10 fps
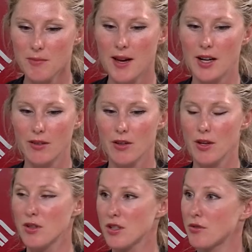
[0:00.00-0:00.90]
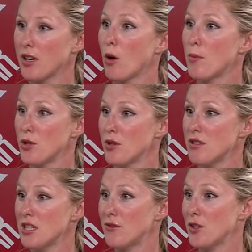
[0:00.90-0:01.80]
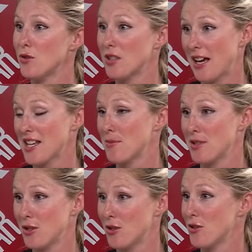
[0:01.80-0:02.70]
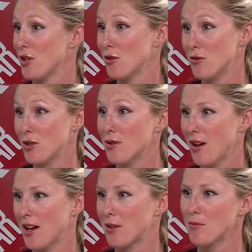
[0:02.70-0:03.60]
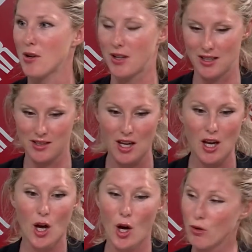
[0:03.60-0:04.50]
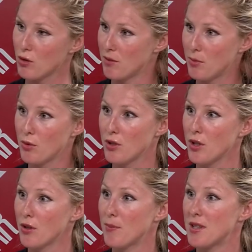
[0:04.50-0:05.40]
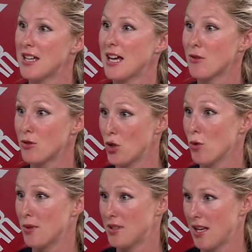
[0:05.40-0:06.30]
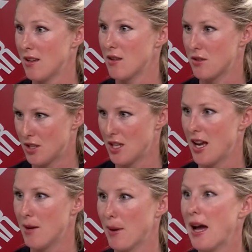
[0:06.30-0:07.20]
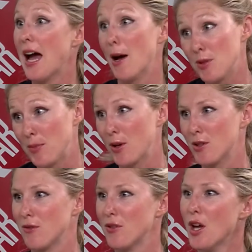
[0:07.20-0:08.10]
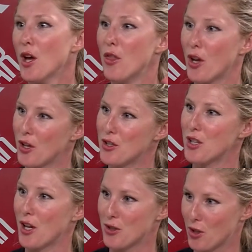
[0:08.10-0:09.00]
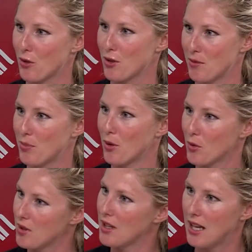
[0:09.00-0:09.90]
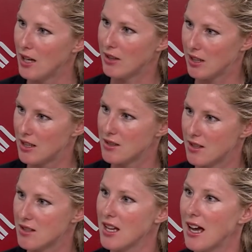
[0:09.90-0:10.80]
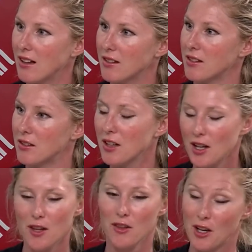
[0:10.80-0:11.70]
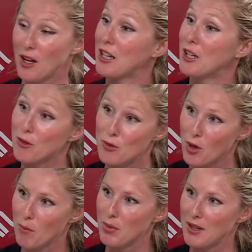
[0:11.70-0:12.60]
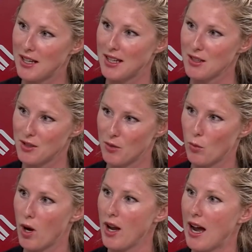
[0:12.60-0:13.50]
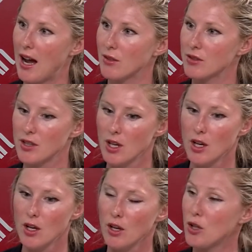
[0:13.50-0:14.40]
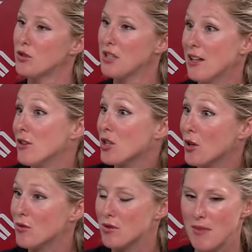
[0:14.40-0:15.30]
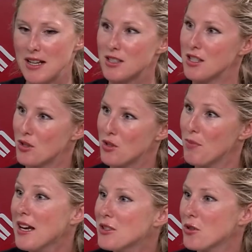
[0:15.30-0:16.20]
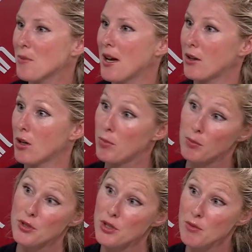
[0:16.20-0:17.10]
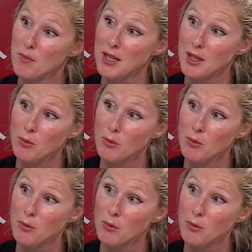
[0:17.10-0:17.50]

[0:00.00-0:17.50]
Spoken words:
macro, though, does create opportunities for you to add to positions that you do like. Markets across the board in Europe are down 2% today, perhaps because of the concerns across the pond with Hillary Clinton's health and the likelihood of Trump getting into the White House. You say you don't make decisions based on the macro, but presumably